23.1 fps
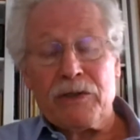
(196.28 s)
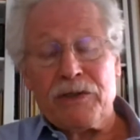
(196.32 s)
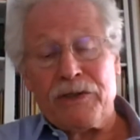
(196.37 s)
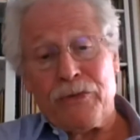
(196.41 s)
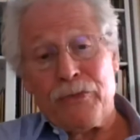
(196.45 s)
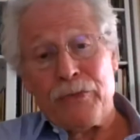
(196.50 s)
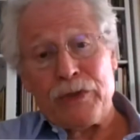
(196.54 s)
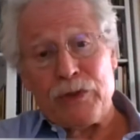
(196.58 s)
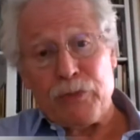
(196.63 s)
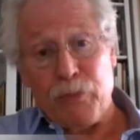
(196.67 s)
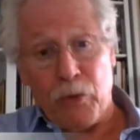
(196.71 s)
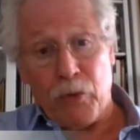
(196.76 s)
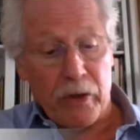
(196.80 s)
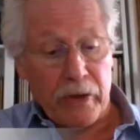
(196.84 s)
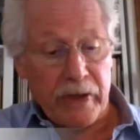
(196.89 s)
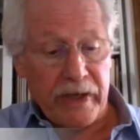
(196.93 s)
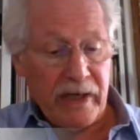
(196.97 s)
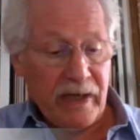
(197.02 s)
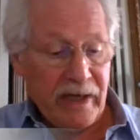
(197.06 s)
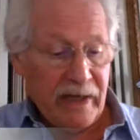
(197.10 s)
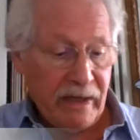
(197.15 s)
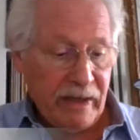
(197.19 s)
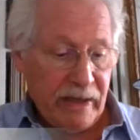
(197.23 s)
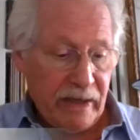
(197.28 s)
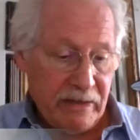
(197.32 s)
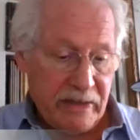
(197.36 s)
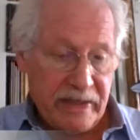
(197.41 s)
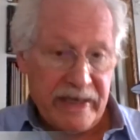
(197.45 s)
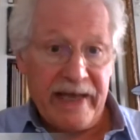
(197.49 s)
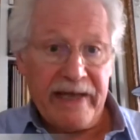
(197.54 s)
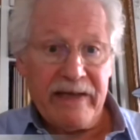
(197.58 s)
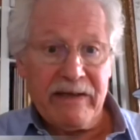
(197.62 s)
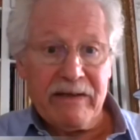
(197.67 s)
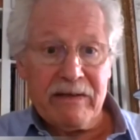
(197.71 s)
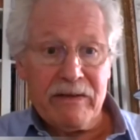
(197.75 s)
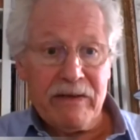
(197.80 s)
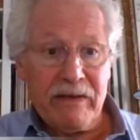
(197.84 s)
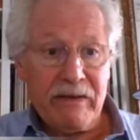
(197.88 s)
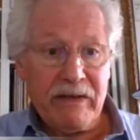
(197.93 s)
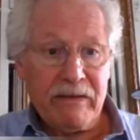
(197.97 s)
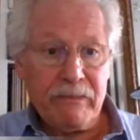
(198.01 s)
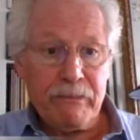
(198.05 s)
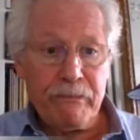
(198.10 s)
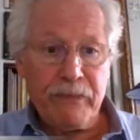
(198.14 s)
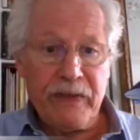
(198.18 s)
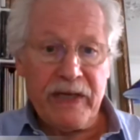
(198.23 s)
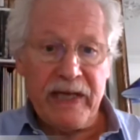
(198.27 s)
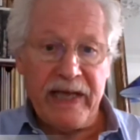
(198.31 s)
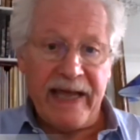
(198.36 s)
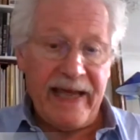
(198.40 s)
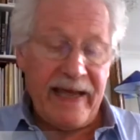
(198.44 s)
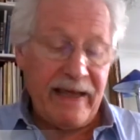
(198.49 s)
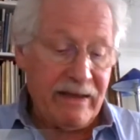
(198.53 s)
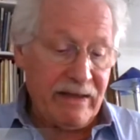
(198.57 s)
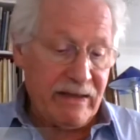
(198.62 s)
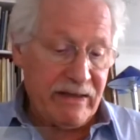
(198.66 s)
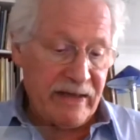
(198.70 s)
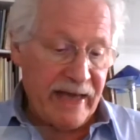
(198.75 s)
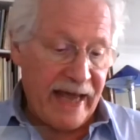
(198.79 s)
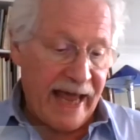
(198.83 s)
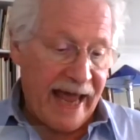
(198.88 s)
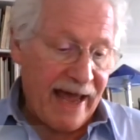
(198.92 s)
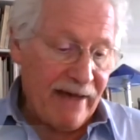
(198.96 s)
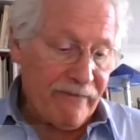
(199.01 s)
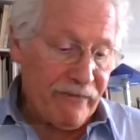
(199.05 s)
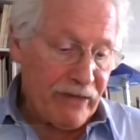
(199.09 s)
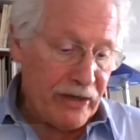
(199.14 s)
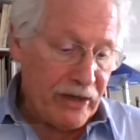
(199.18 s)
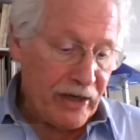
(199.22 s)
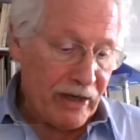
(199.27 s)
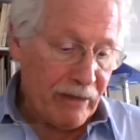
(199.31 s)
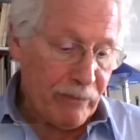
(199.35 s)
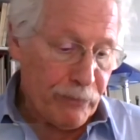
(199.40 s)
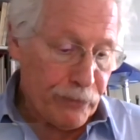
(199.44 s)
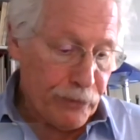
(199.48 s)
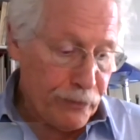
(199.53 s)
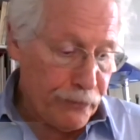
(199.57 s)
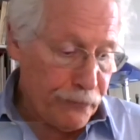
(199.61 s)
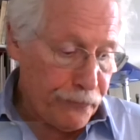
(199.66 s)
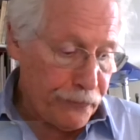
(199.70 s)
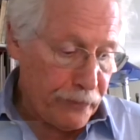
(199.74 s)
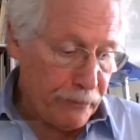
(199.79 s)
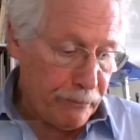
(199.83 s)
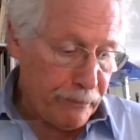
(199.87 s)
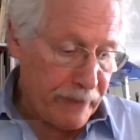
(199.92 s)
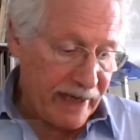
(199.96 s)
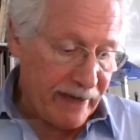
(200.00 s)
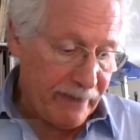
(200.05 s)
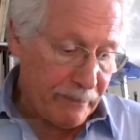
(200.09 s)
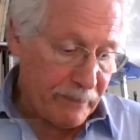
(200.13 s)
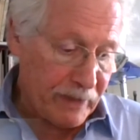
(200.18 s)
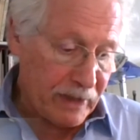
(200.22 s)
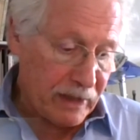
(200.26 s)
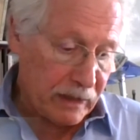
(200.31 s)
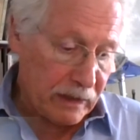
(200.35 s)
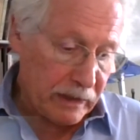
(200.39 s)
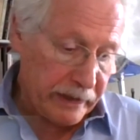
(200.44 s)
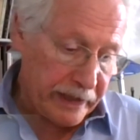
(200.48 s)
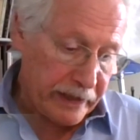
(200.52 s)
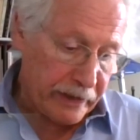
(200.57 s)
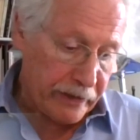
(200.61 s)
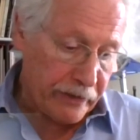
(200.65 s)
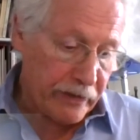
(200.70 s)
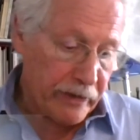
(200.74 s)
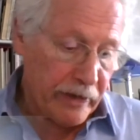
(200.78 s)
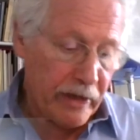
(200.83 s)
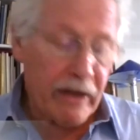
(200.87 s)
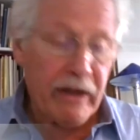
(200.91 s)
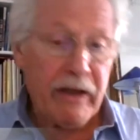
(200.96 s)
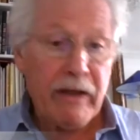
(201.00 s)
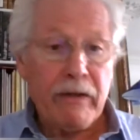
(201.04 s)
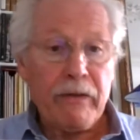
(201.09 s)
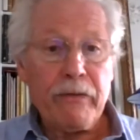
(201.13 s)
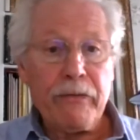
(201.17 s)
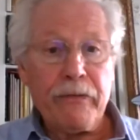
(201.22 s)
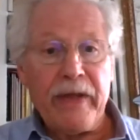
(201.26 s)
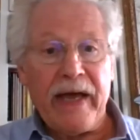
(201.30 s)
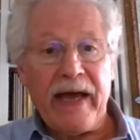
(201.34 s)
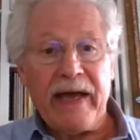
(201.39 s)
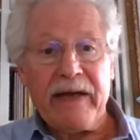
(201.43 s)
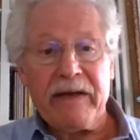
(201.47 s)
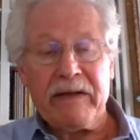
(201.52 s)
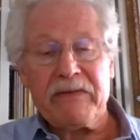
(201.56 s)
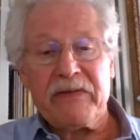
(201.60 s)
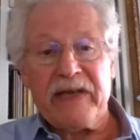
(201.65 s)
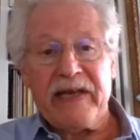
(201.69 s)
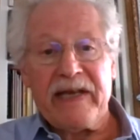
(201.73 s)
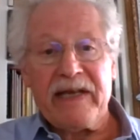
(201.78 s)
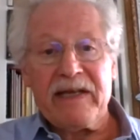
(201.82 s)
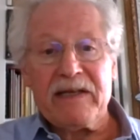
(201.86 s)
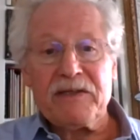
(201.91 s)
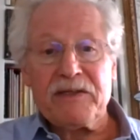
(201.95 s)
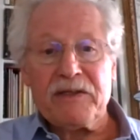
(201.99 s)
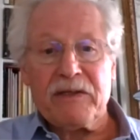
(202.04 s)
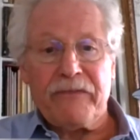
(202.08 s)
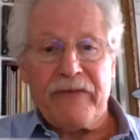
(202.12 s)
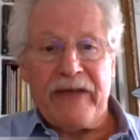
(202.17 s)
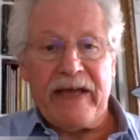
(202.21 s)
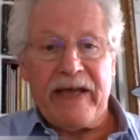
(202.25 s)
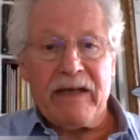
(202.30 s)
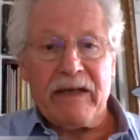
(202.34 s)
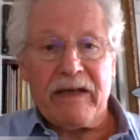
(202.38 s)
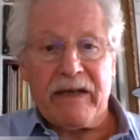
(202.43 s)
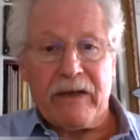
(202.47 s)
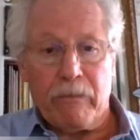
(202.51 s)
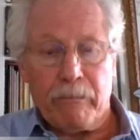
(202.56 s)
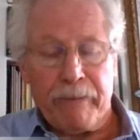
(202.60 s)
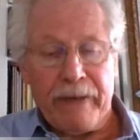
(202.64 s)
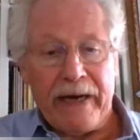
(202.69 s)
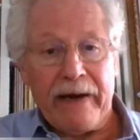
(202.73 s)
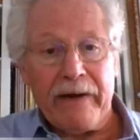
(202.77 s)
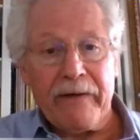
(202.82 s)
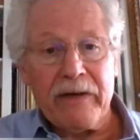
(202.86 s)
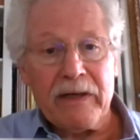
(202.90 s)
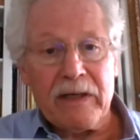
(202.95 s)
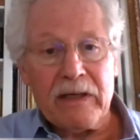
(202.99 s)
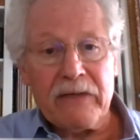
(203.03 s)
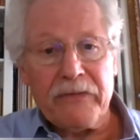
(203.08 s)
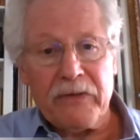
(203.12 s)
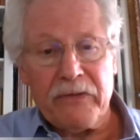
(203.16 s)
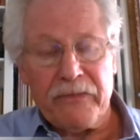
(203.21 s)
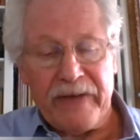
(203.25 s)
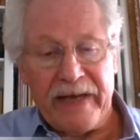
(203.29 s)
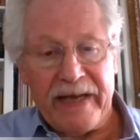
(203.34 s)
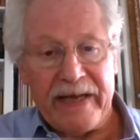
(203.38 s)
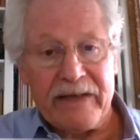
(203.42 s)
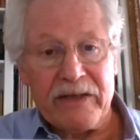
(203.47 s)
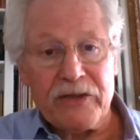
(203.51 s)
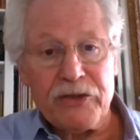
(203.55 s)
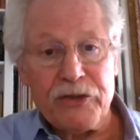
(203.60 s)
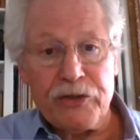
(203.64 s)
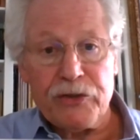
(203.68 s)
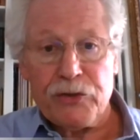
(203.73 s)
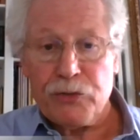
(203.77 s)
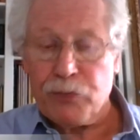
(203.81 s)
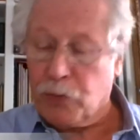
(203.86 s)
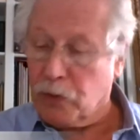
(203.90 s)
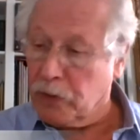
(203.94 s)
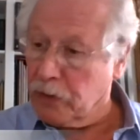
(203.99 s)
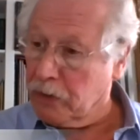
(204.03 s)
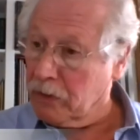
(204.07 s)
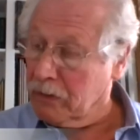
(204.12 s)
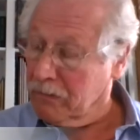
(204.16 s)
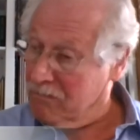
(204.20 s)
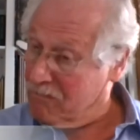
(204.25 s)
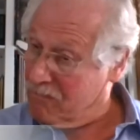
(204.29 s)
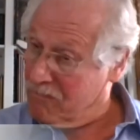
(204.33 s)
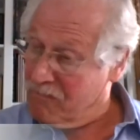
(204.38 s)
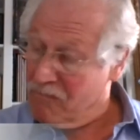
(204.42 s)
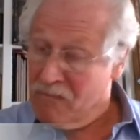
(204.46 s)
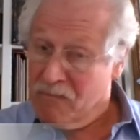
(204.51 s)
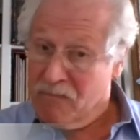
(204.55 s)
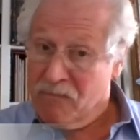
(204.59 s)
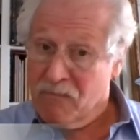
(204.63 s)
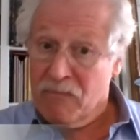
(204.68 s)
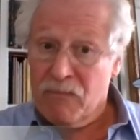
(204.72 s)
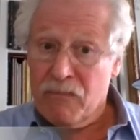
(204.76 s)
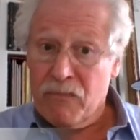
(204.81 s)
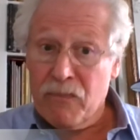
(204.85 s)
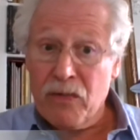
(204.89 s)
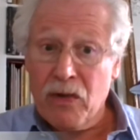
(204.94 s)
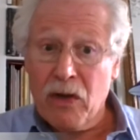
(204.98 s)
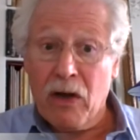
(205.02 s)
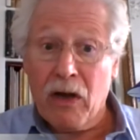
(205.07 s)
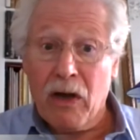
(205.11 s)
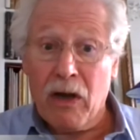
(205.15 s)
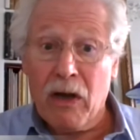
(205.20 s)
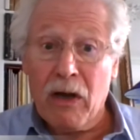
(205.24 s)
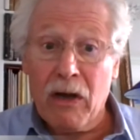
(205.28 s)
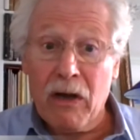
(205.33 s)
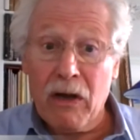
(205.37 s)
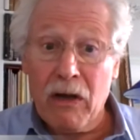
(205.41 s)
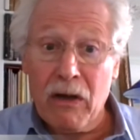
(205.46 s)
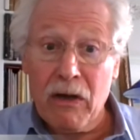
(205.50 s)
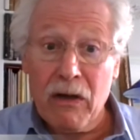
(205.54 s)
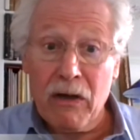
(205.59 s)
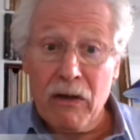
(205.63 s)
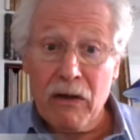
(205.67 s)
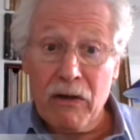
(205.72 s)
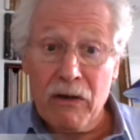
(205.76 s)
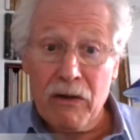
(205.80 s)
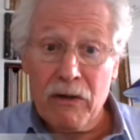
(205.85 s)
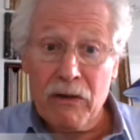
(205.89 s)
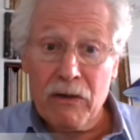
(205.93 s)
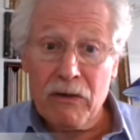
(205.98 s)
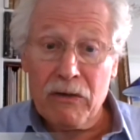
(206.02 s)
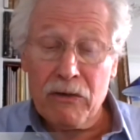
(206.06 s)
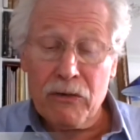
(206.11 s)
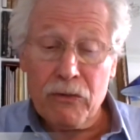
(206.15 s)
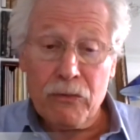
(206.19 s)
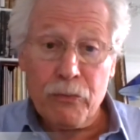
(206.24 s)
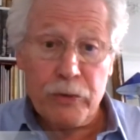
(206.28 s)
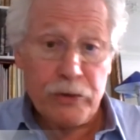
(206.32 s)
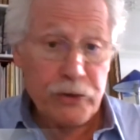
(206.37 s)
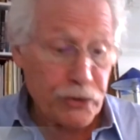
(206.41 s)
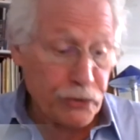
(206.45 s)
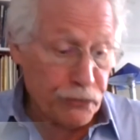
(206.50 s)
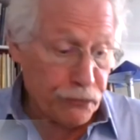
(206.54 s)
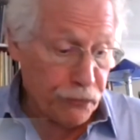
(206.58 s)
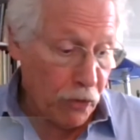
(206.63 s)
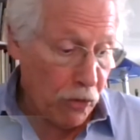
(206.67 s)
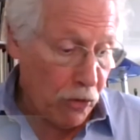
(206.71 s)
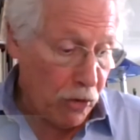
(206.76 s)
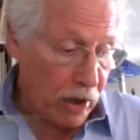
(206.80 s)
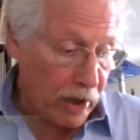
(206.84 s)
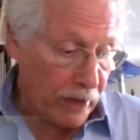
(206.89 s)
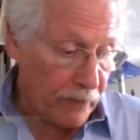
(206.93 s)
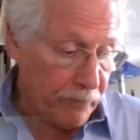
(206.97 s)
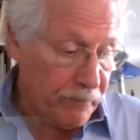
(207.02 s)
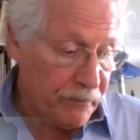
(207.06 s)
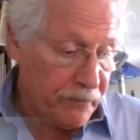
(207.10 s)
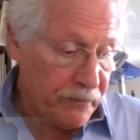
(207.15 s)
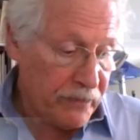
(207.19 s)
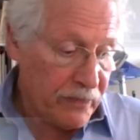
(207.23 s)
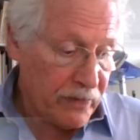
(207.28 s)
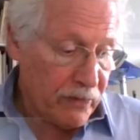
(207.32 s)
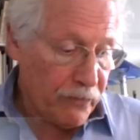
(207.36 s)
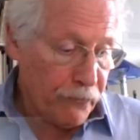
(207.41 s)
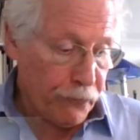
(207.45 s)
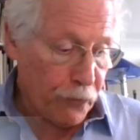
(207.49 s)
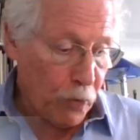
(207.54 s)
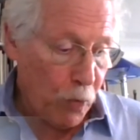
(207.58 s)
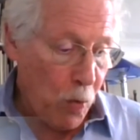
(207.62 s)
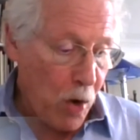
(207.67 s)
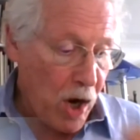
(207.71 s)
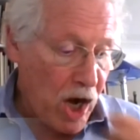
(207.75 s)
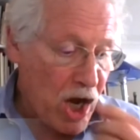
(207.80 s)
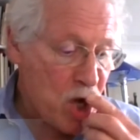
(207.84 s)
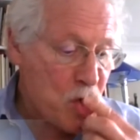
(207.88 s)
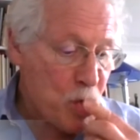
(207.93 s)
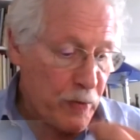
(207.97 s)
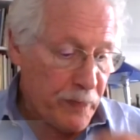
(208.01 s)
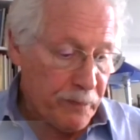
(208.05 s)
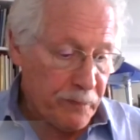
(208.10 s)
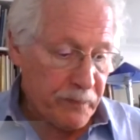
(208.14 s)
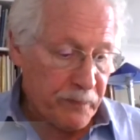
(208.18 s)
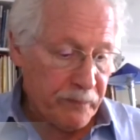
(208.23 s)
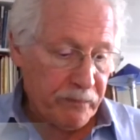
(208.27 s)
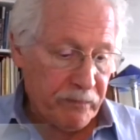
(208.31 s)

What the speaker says: it was working, ADEA began to have a number of, it became clear that ADEA's comparative advantages were strong. For one,